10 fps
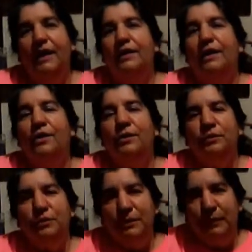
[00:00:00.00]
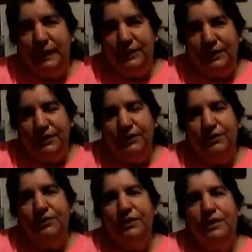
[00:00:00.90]
Go through the
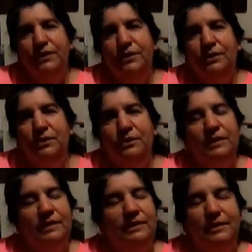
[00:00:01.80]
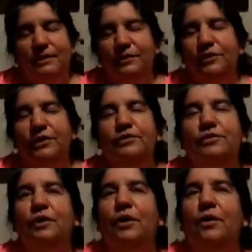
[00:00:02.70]
pictures. Go,
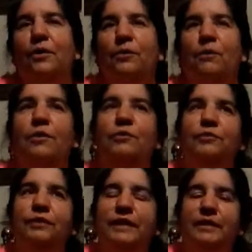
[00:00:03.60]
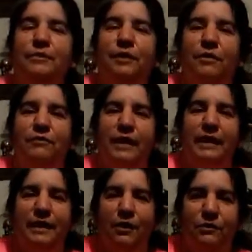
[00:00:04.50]
just go road trip. Go
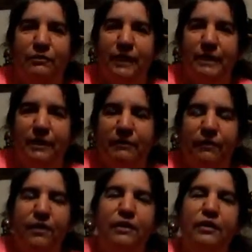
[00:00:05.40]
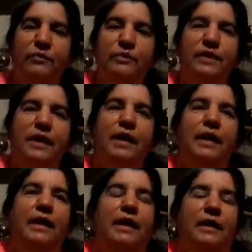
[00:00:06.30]
find the old family farms.
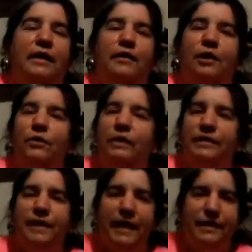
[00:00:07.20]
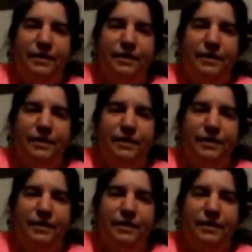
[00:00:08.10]
Uh, go to the tax